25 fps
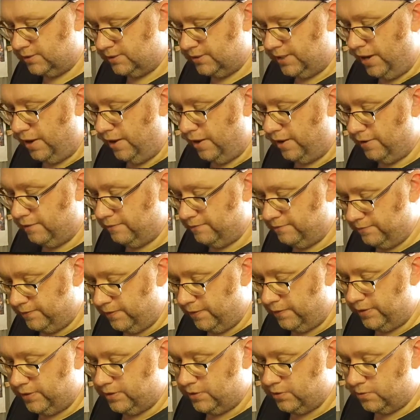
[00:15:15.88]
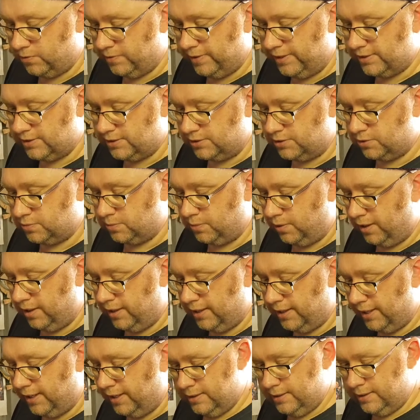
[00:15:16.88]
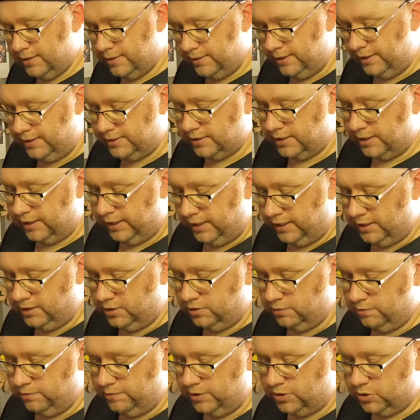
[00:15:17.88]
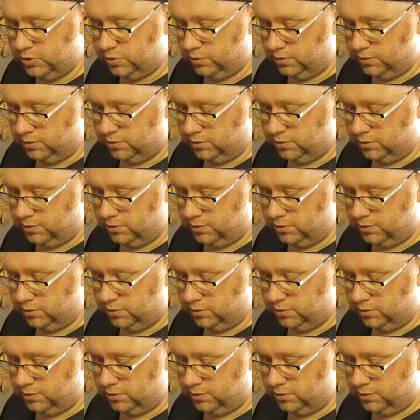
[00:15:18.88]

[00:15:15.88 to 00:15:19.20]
There are very good reasons why these are individual